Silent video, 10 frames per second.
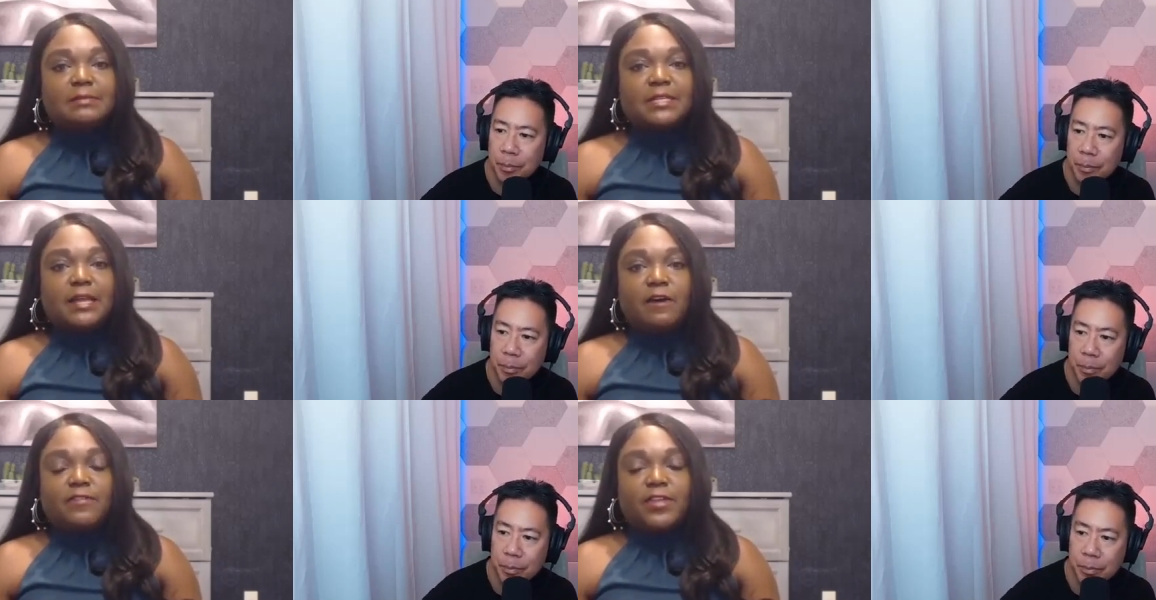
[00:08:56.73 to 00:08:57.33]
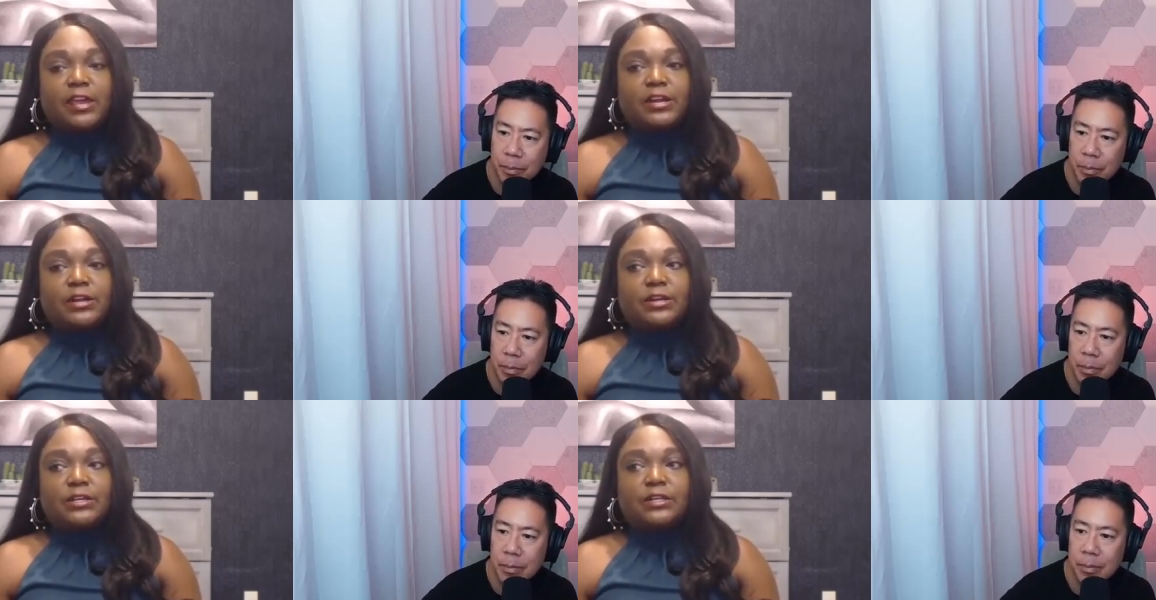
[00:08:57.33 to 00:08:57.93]
Speaker 1: of times in
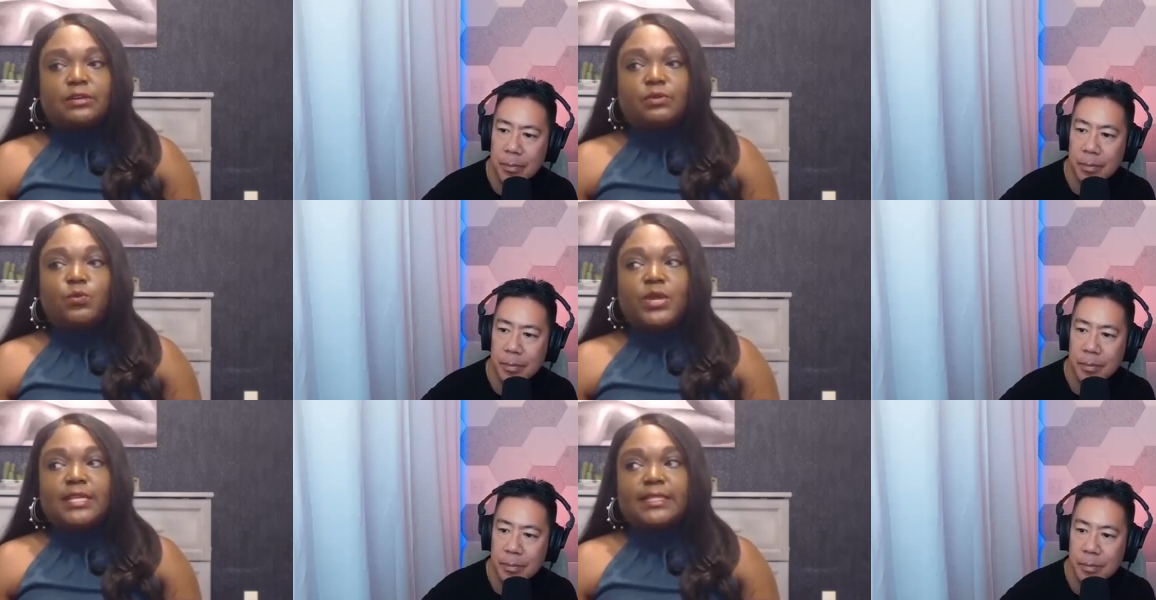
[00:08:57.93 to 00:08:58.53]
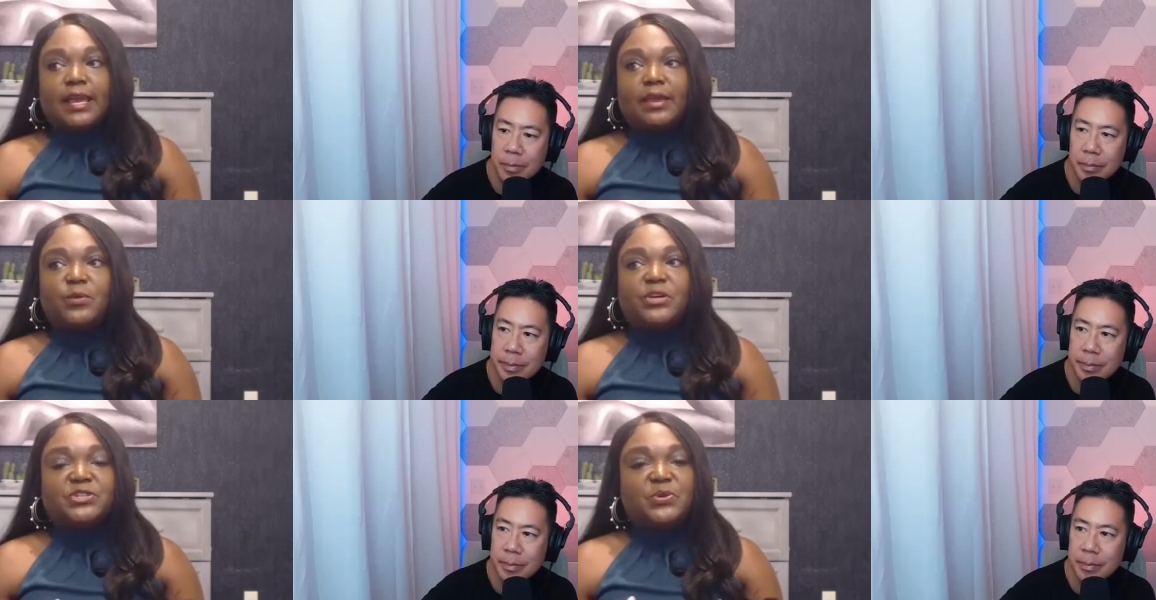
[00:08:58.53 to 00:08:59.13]
healthcare, we say
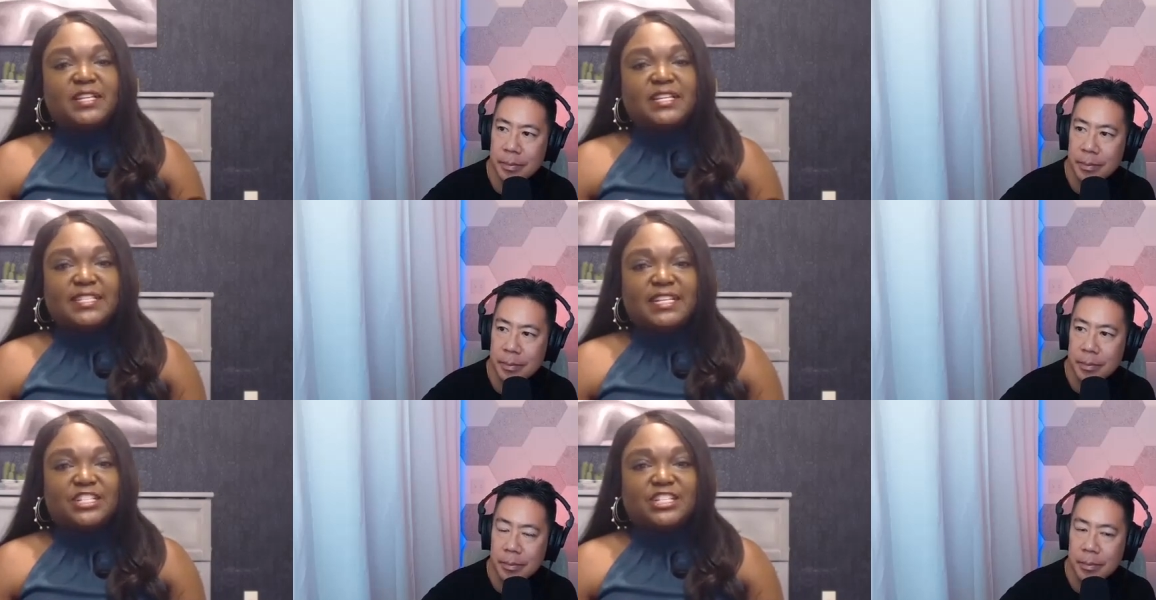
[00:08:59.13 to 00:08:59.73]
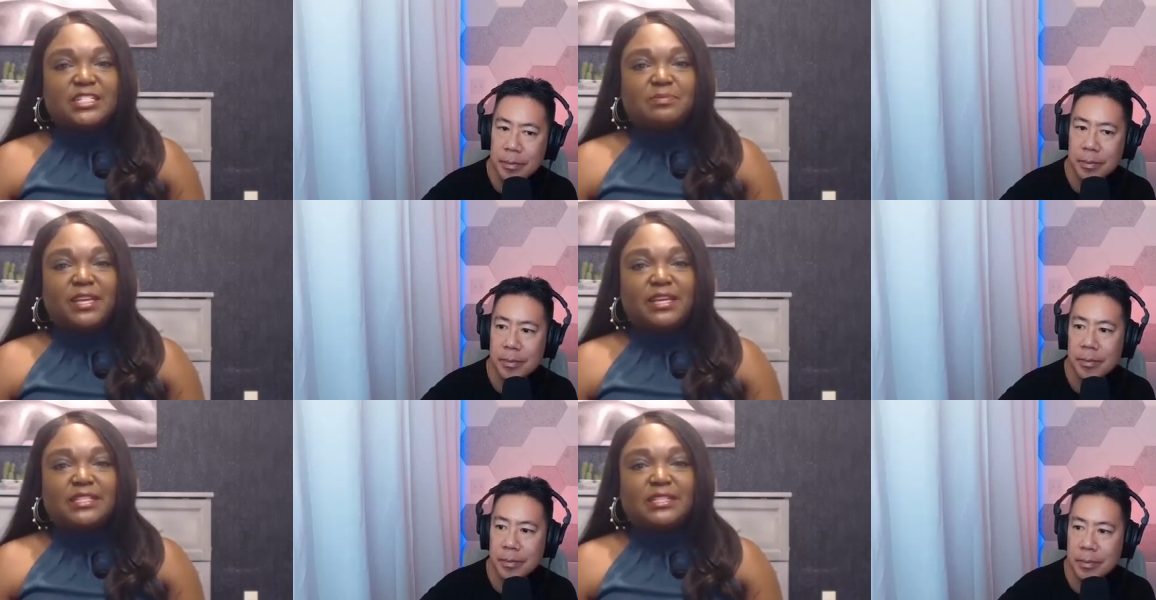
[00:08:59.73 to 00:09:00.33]
we're doing these things just
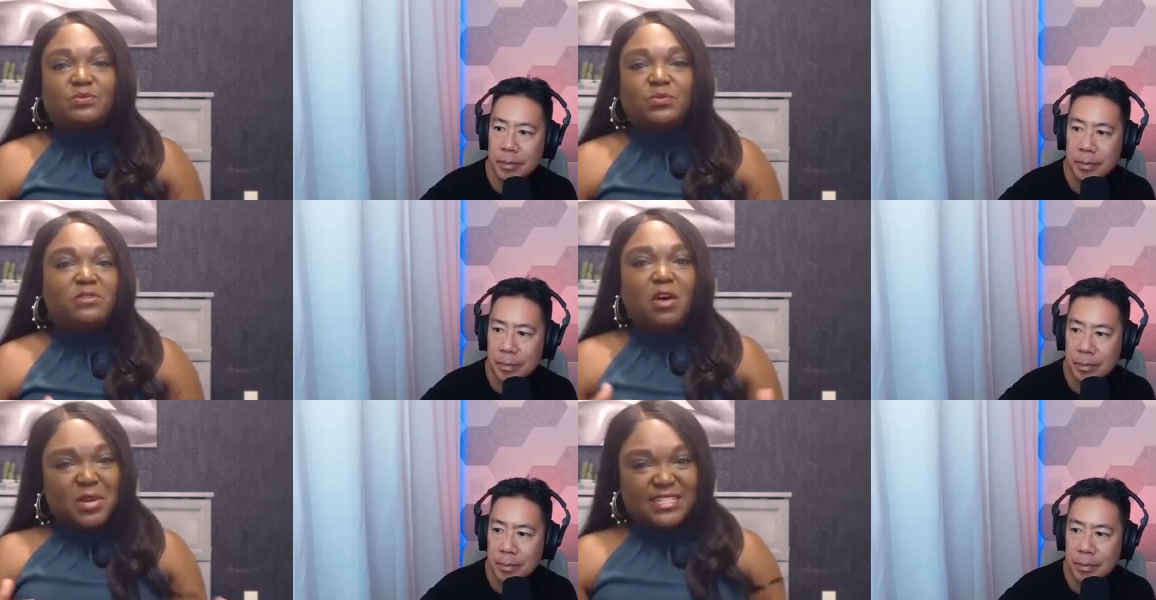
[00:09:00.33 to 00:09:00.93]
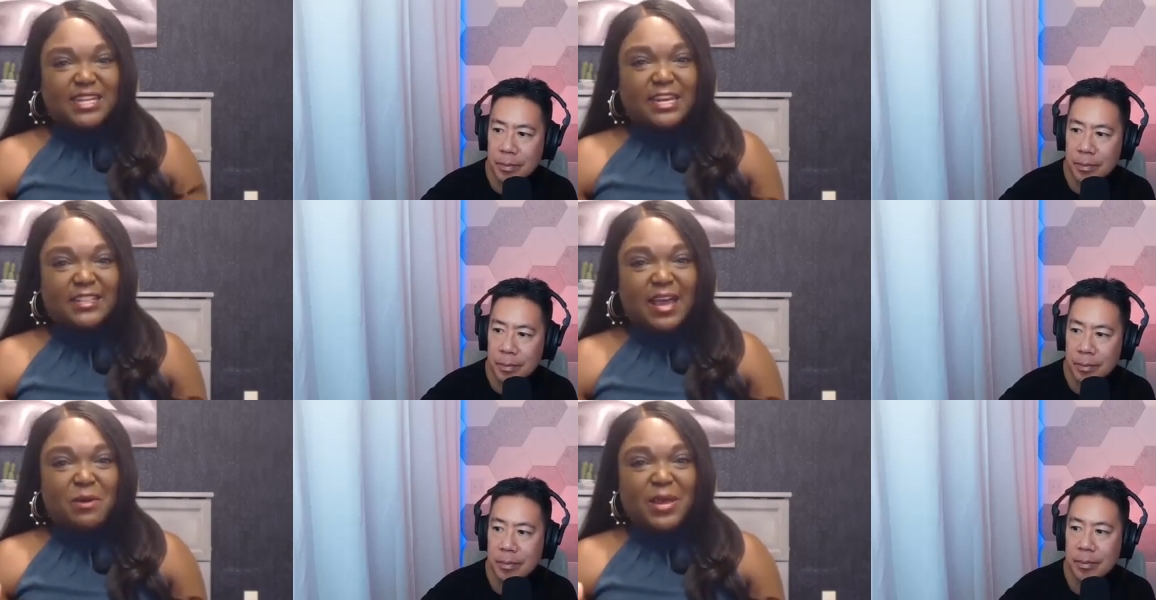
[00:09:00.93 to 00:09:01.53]
because we've always
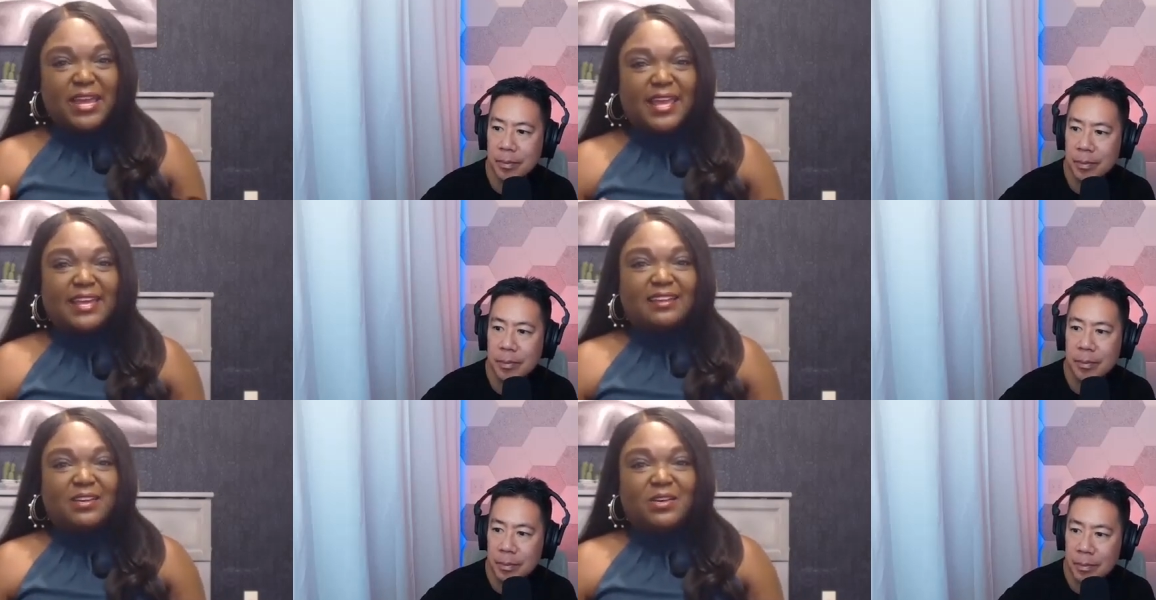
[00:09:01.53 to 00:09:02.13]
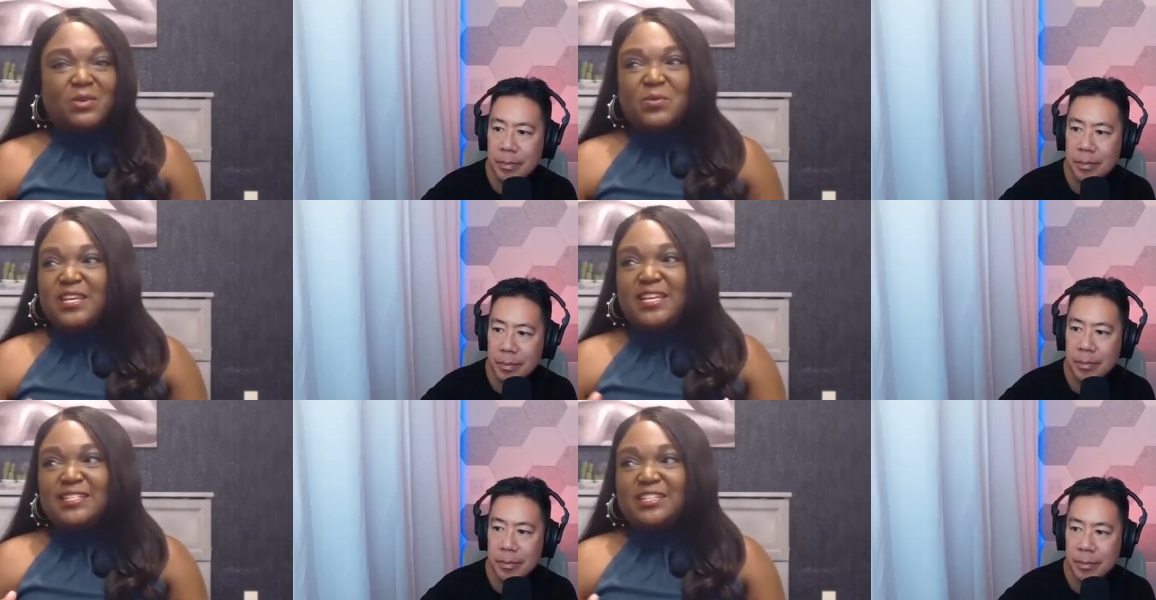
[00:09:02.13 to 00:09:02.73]
done it that way. Like,
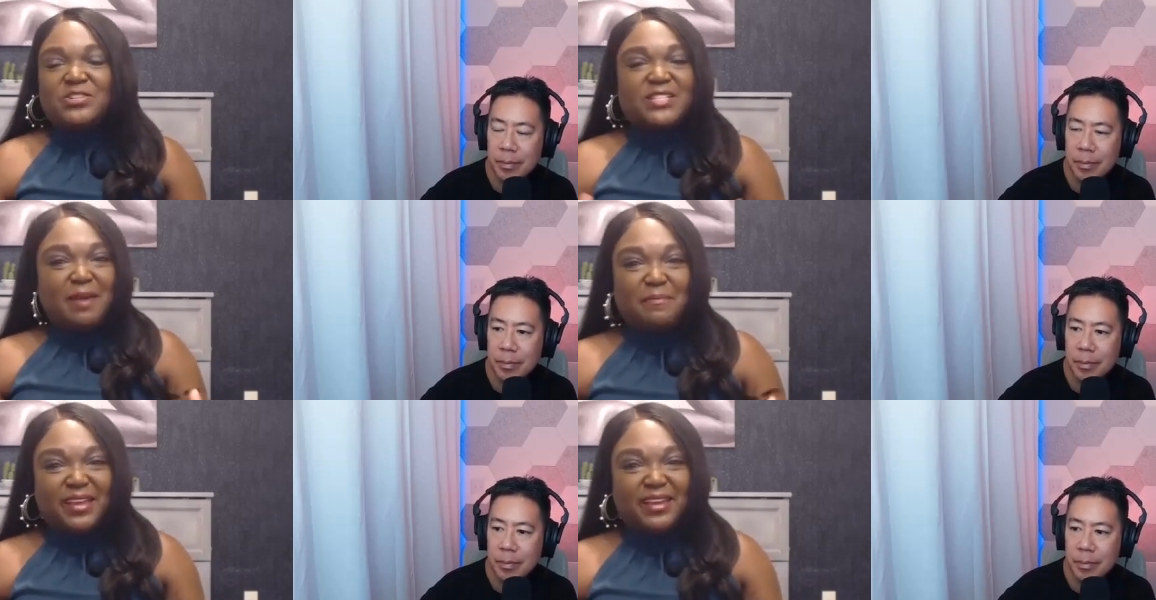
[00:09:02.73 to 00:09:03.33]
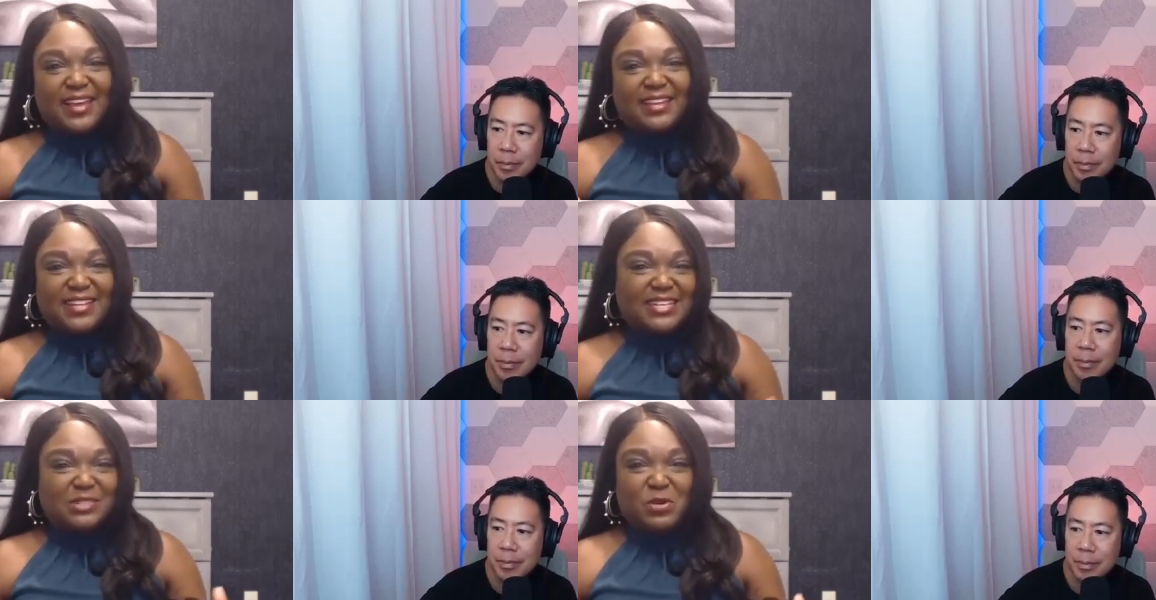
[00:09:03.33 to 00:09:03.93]
we need to use Epic. Like,